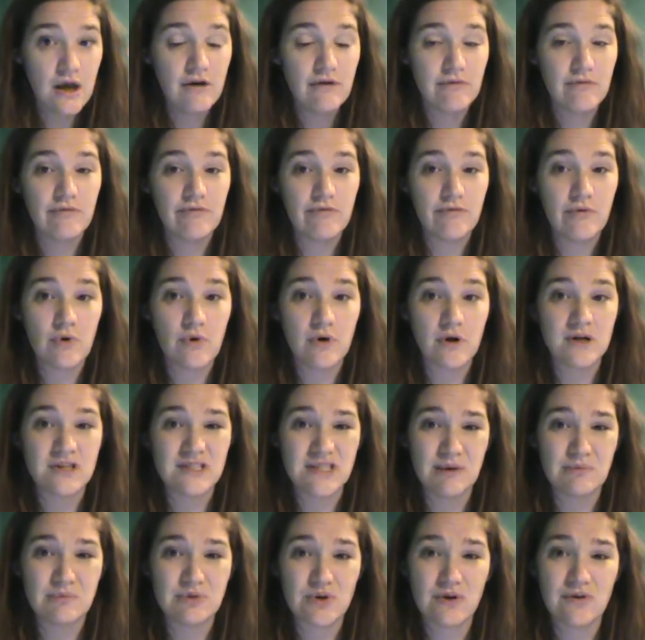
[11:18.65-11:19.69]
for
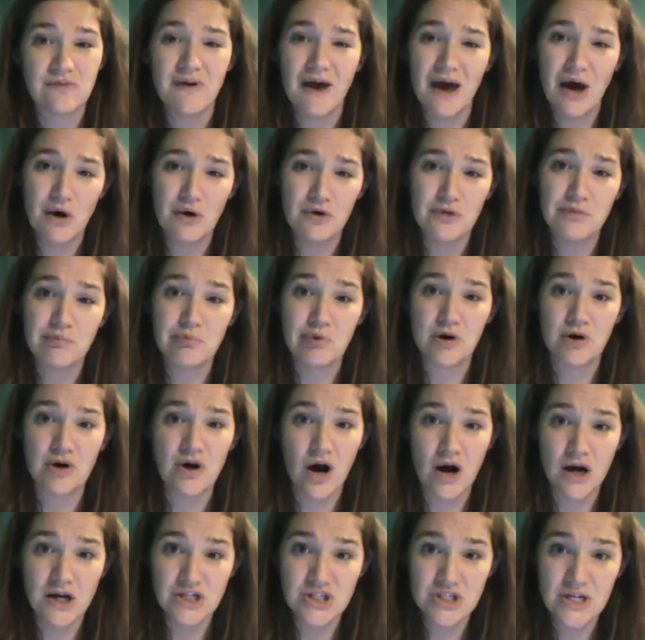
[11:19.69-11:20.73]
some sort of health
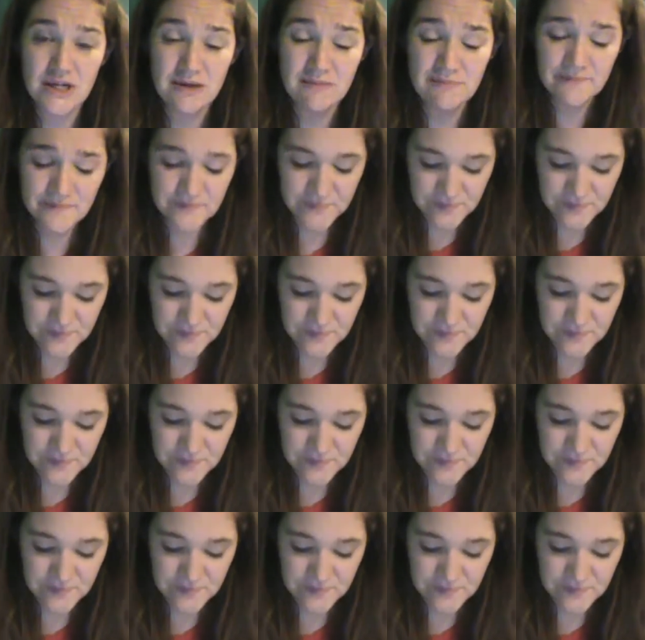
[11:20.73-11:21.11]
precaution.